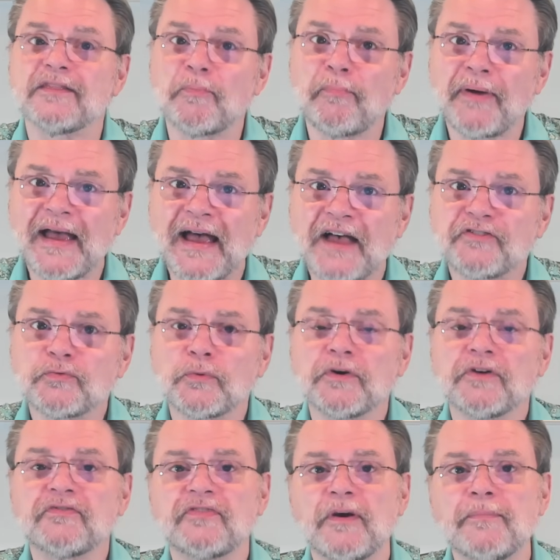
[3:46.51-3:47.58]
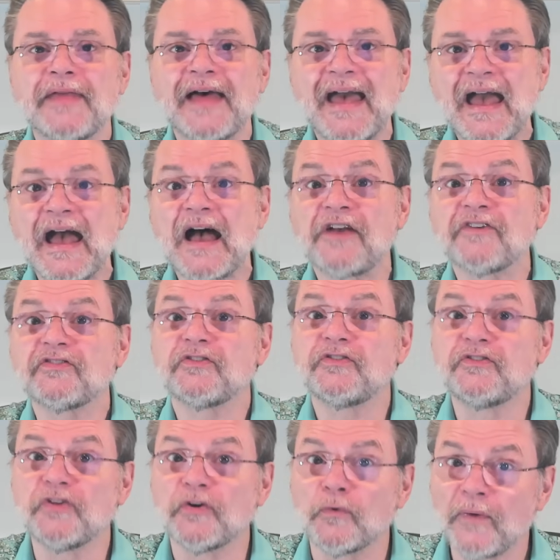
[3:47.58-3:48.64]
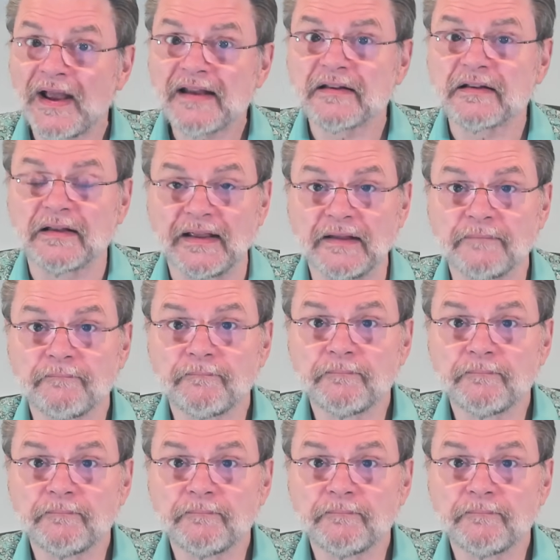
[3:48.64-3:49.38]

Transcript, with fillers: the password from the hash directly,